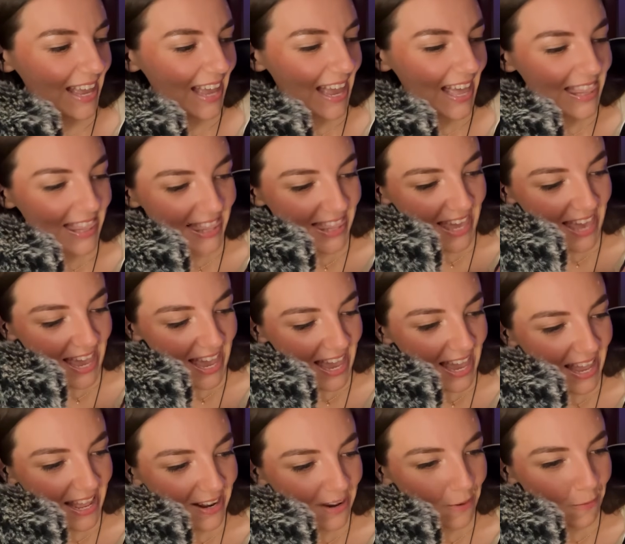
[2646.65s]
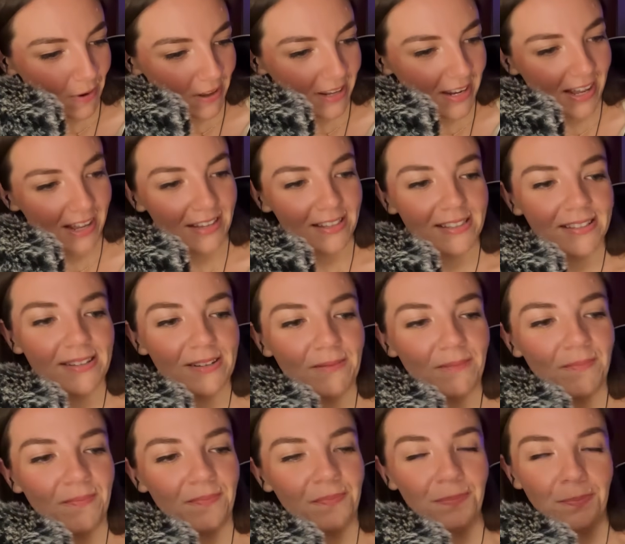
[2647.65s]
And then what next?
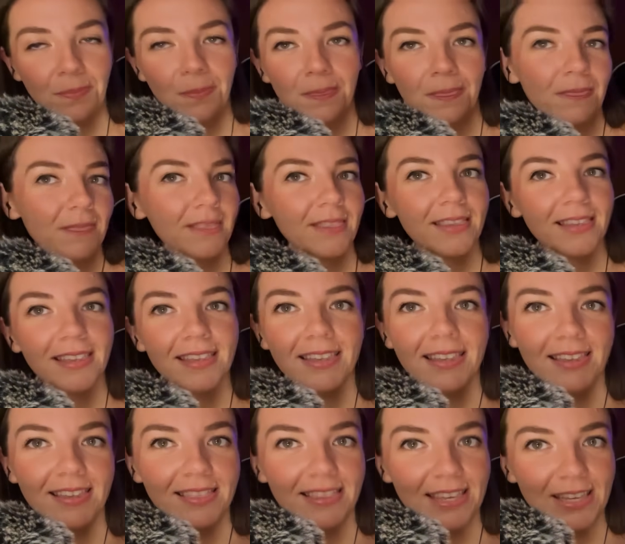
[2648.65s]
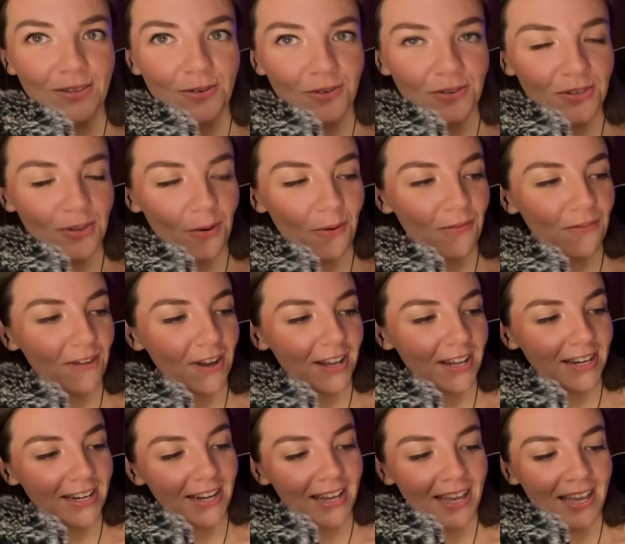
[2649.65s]
These are so
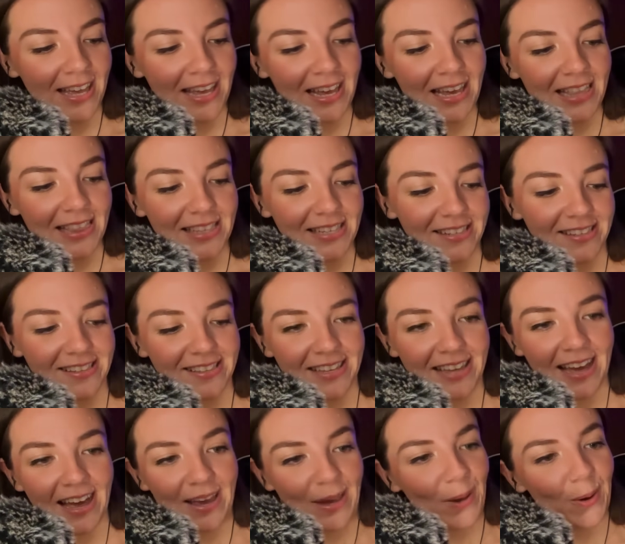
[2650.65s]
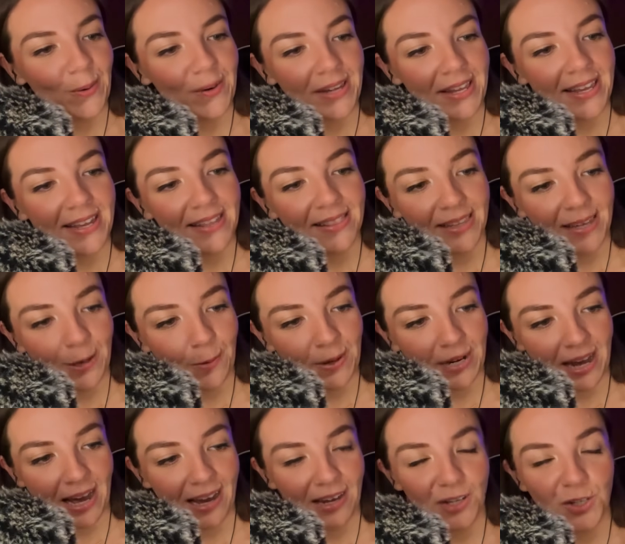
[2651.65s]
fun. This is the Ioni liquid
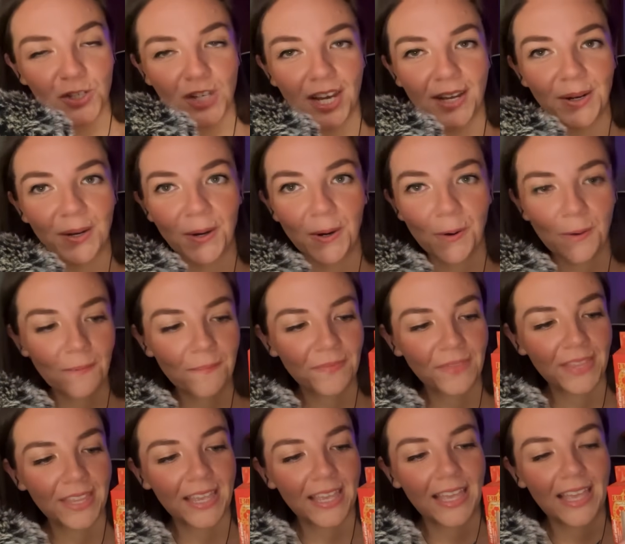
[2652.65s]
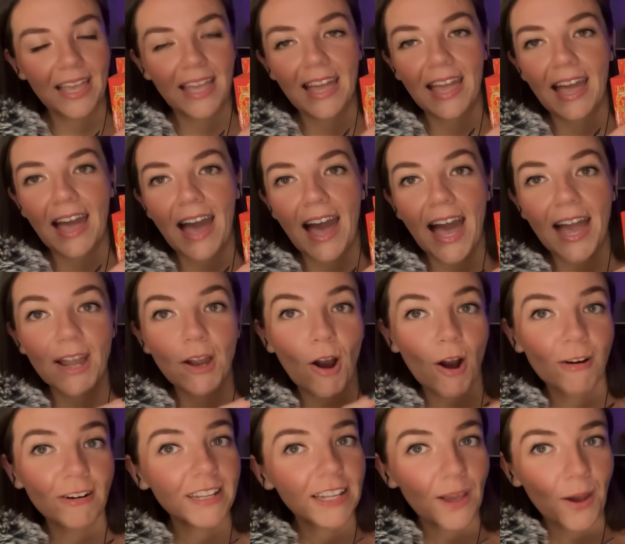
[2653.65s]
eyeshadow. I
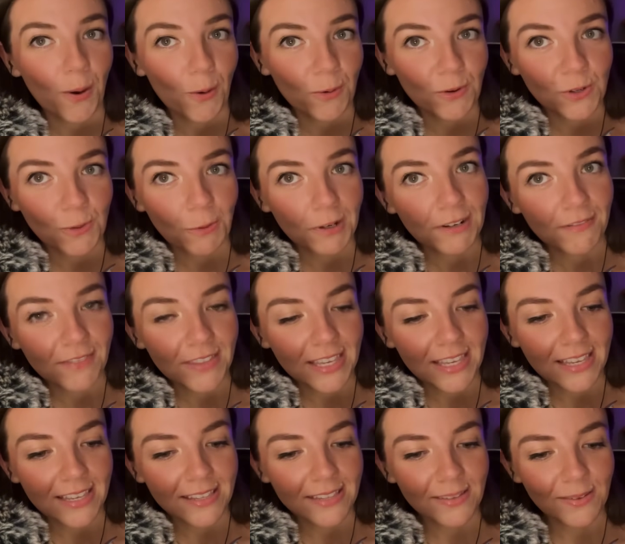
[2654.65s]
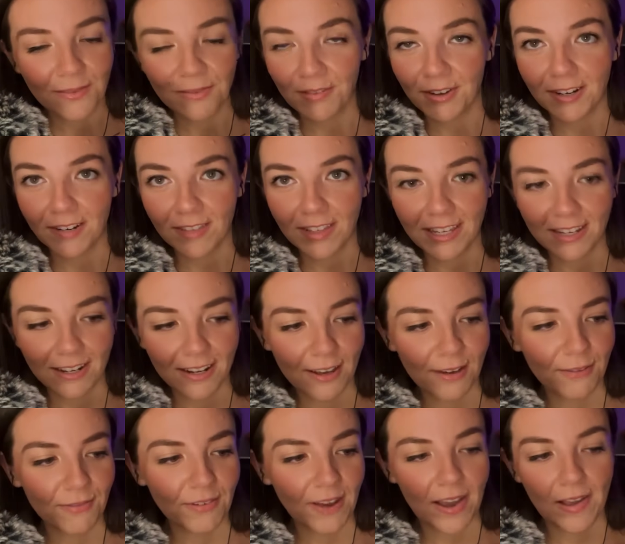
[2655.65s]
already owned one of these, funnily
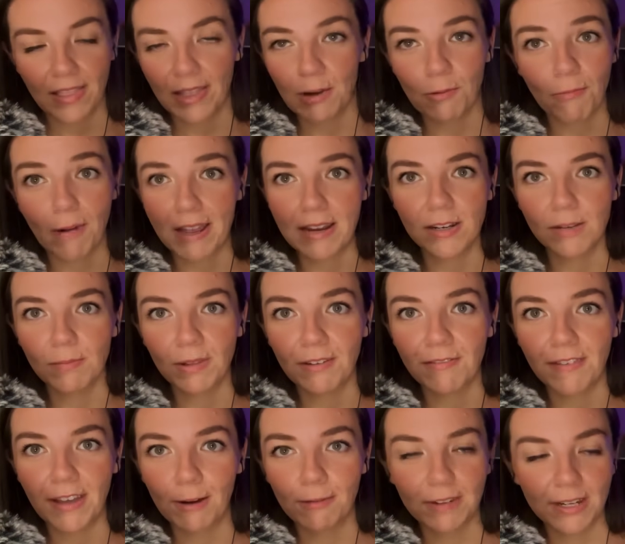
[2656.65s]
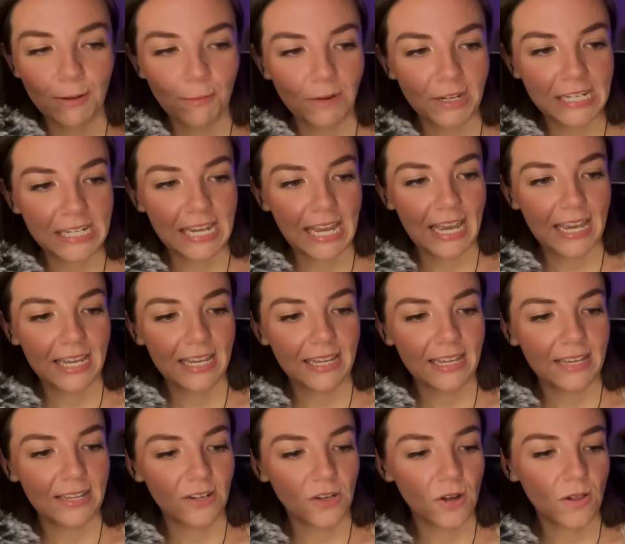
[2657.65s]
enough. I like randomly found it one day
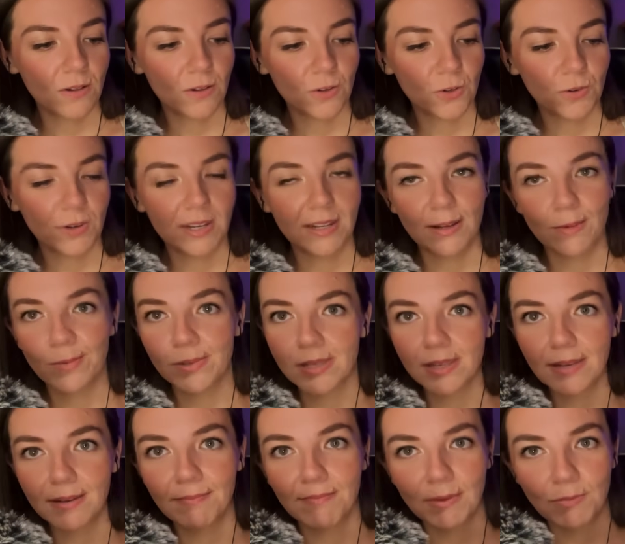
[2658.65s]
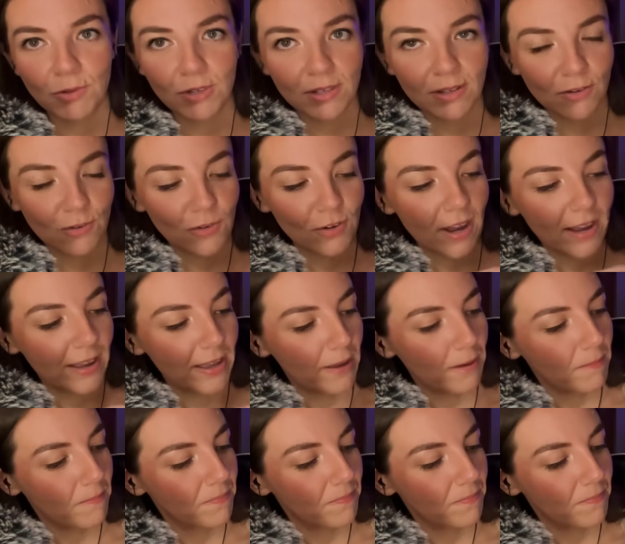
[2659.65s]
in Dollar Tree and I was like, I'm just gonna try it.